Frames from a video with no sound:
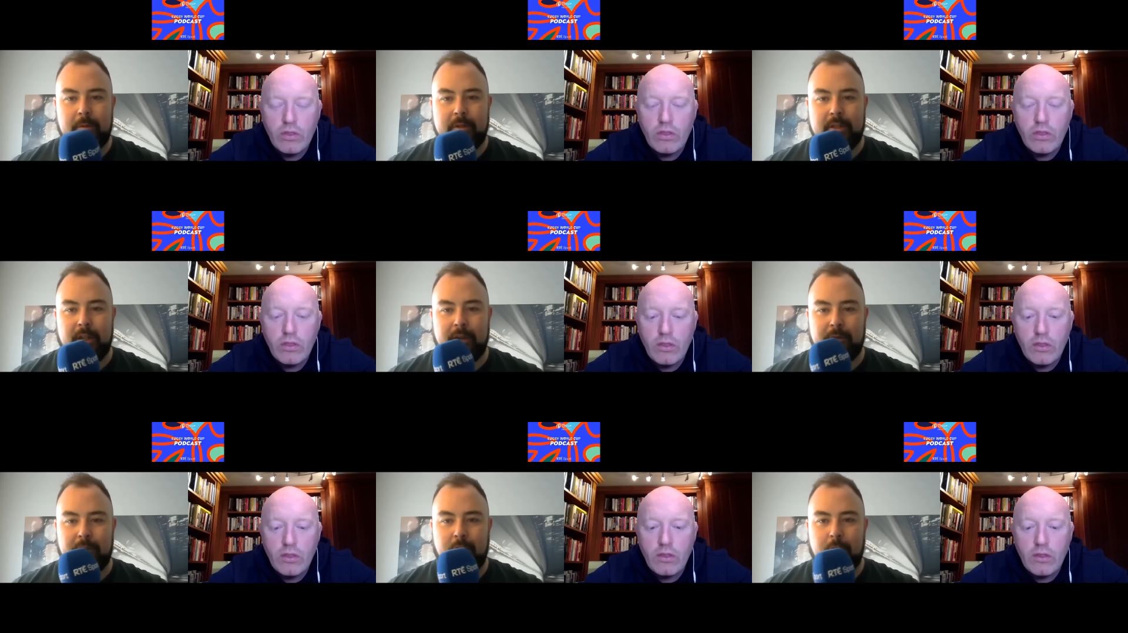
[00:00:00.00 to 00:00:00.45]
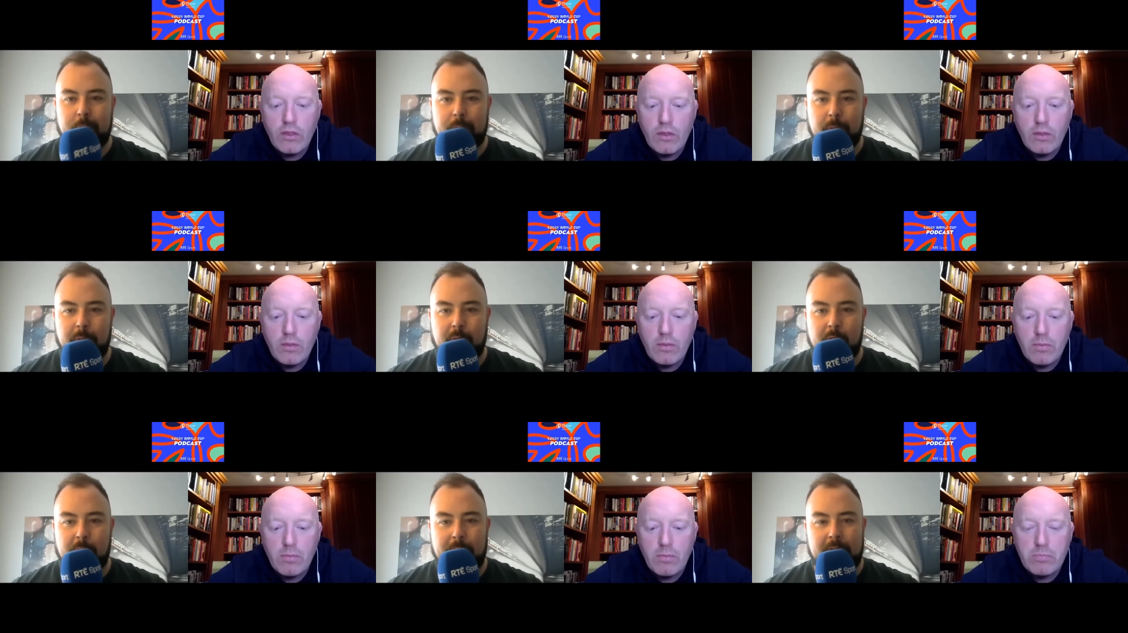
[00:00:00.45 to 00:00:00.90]
Speaker 1: We still have a
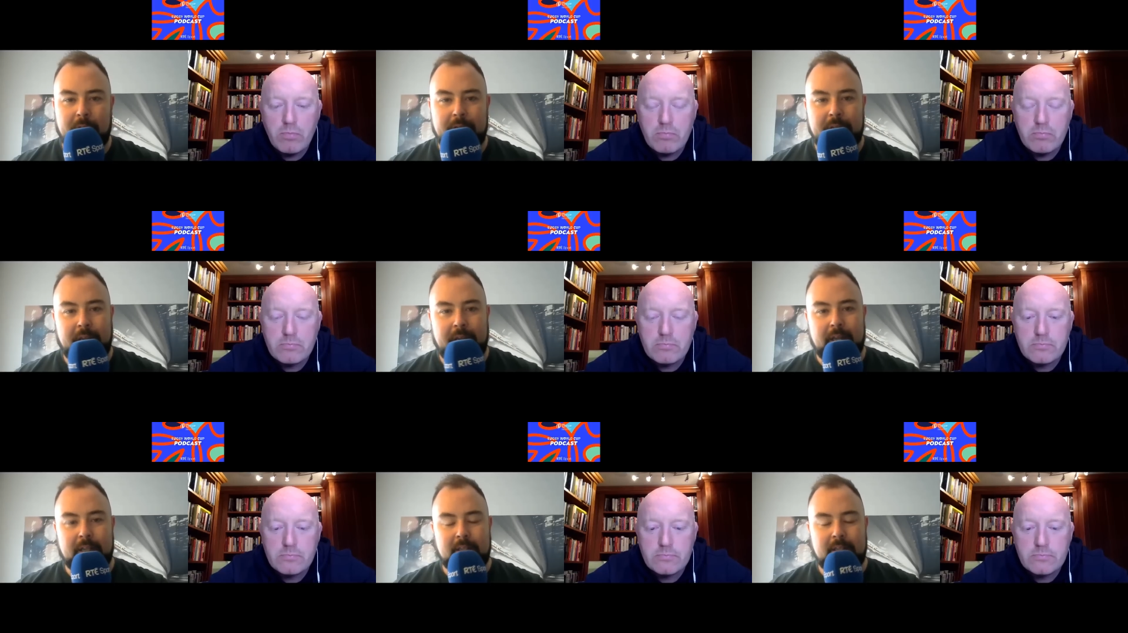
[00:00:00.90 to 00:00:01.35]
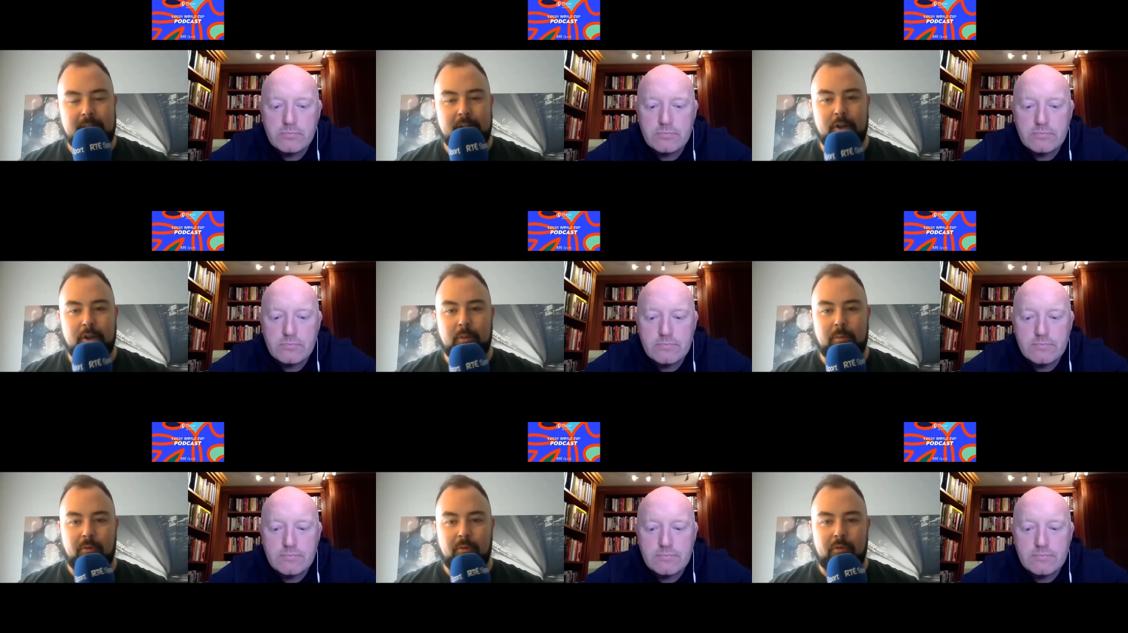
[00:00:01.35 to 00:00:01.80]
couple more podcasts
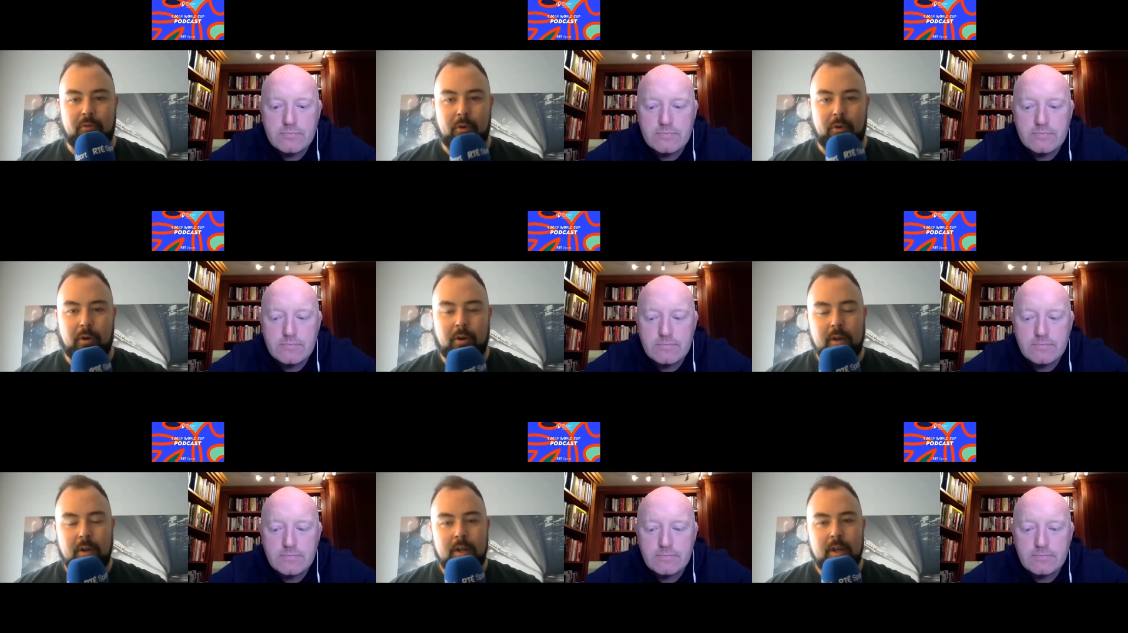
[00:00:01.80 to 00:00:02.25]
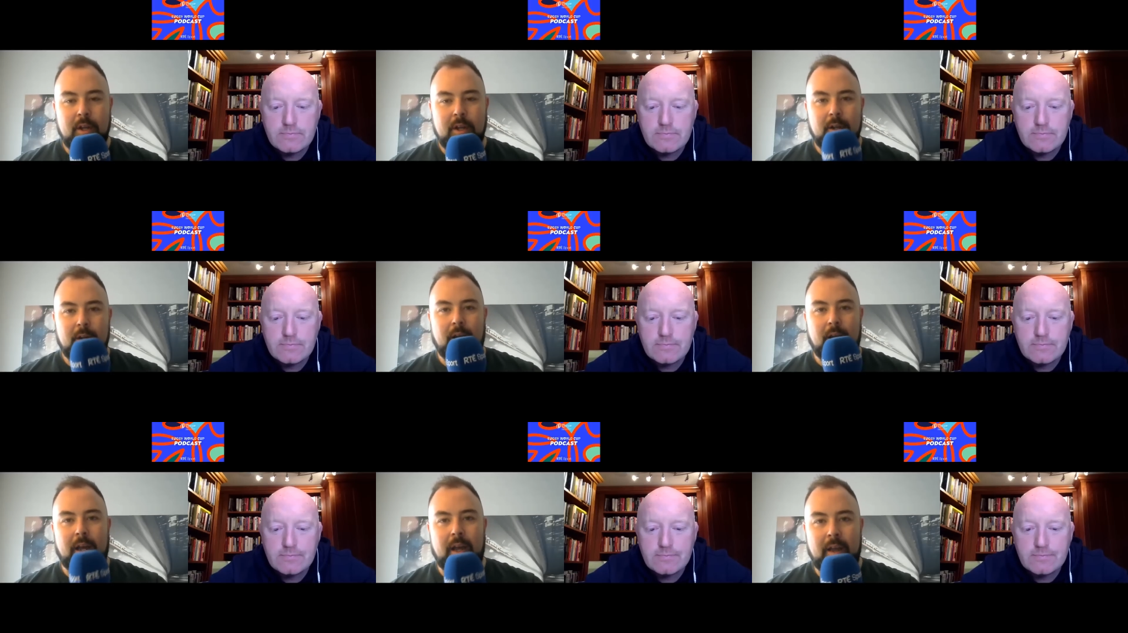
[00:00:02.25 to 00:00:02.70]
to go before
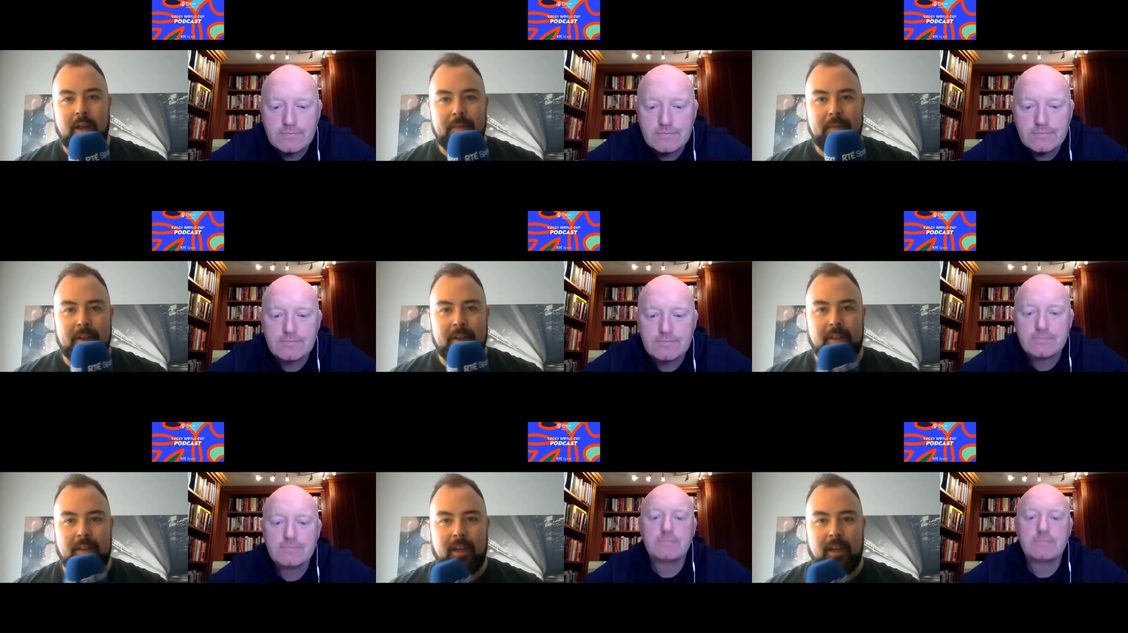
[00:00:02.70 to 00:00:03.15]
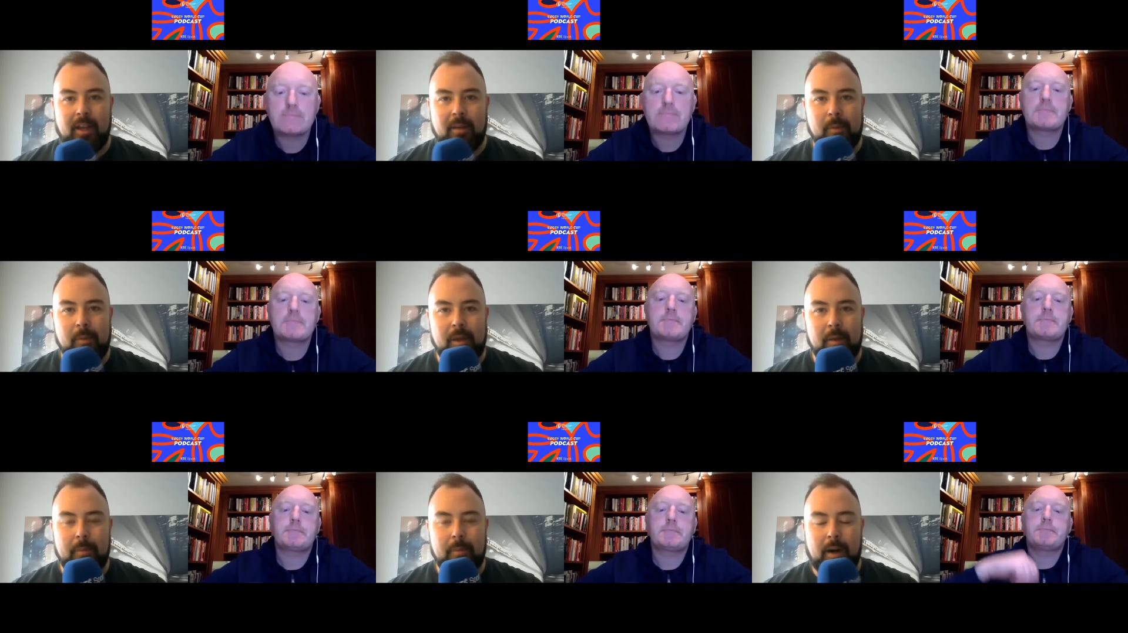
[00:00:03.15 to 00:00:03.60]
uh, that
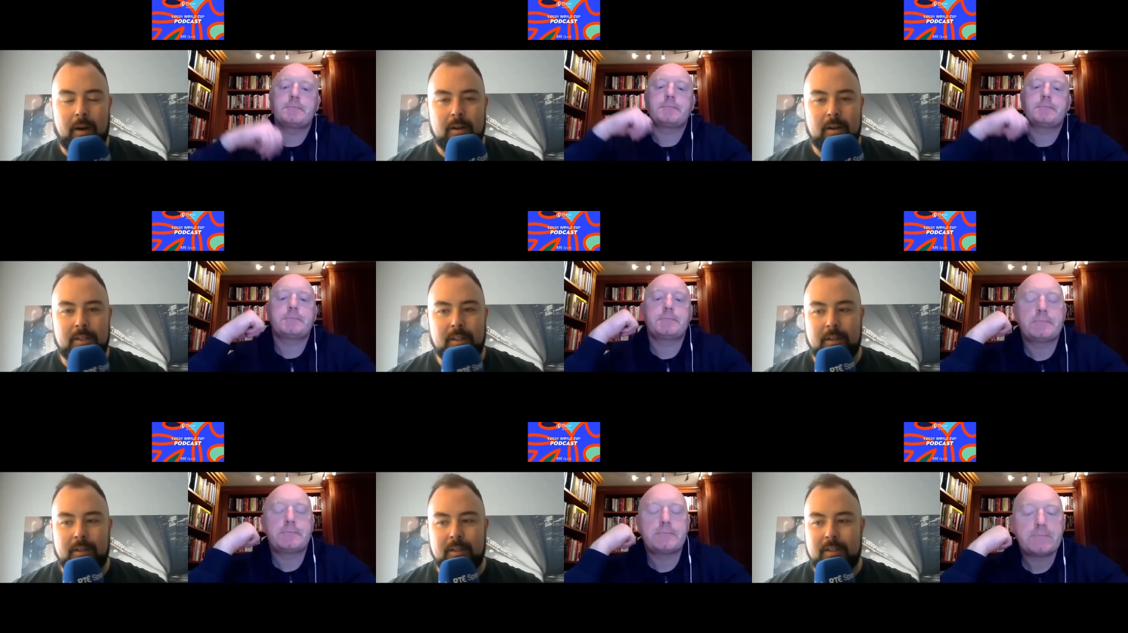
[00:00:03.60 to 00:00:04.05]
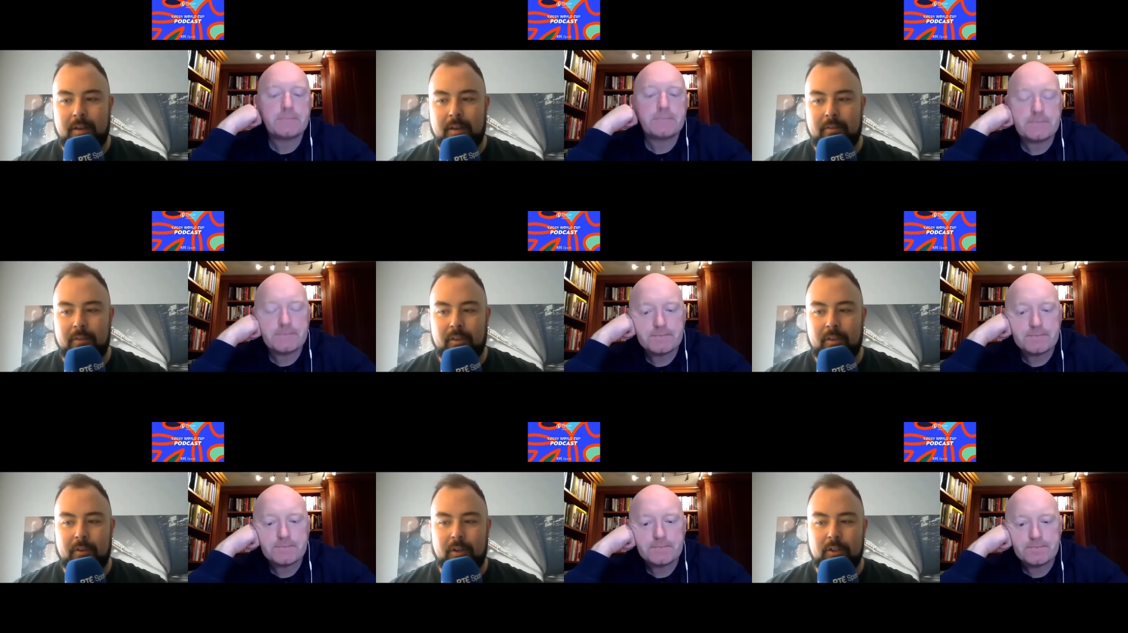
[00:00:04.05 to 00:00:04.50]
game in Paris on the
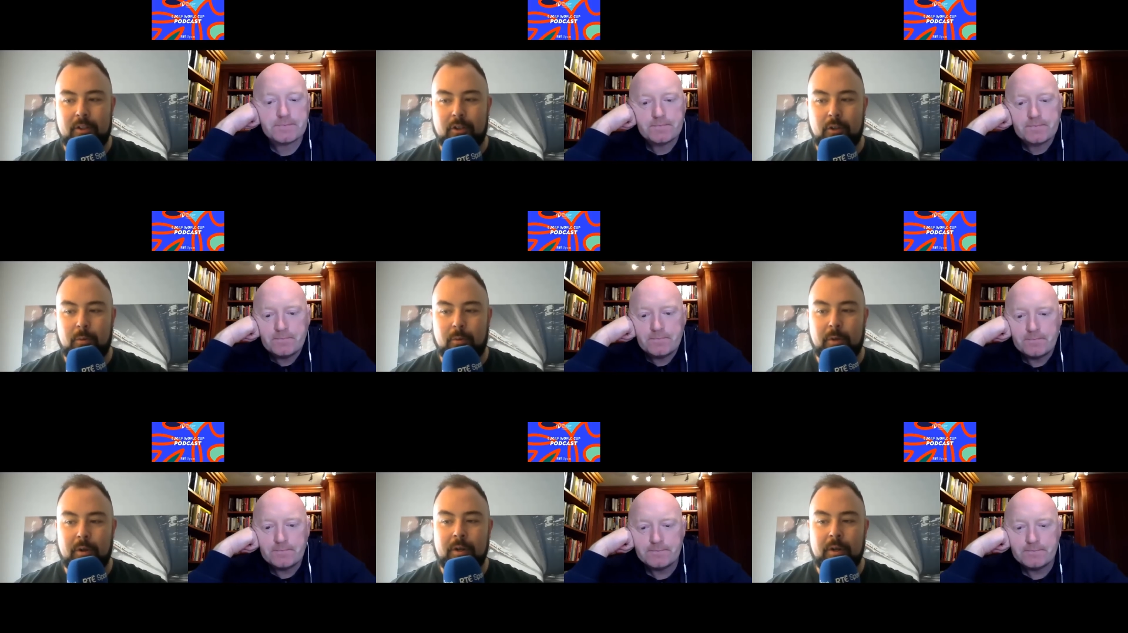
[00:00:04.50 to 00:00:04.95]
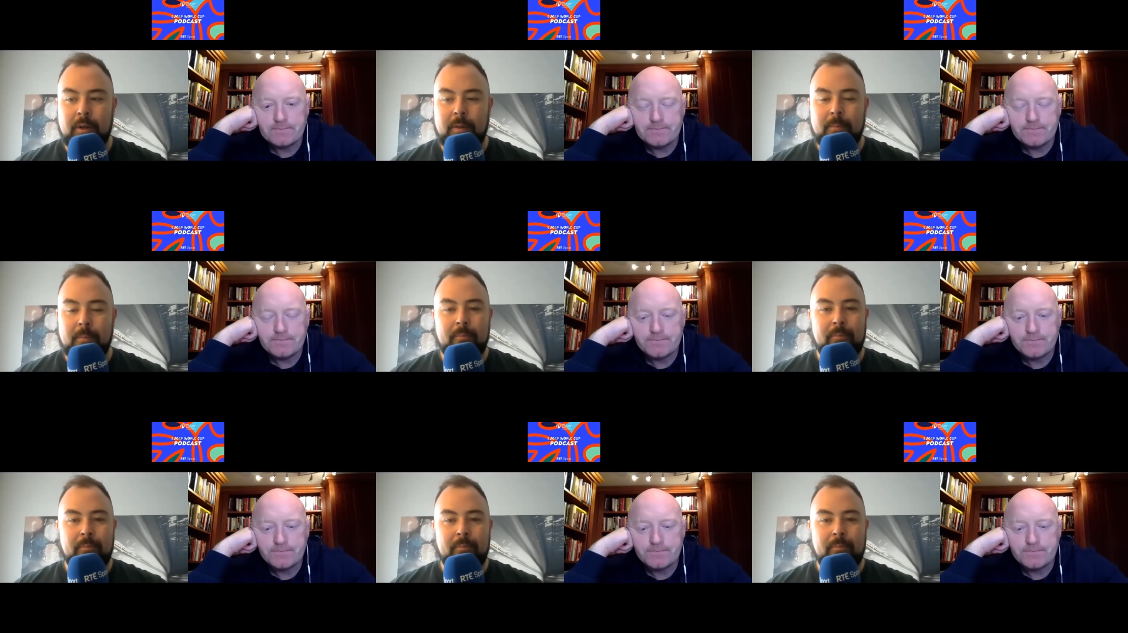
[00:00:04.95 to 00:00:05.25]
seventh of October.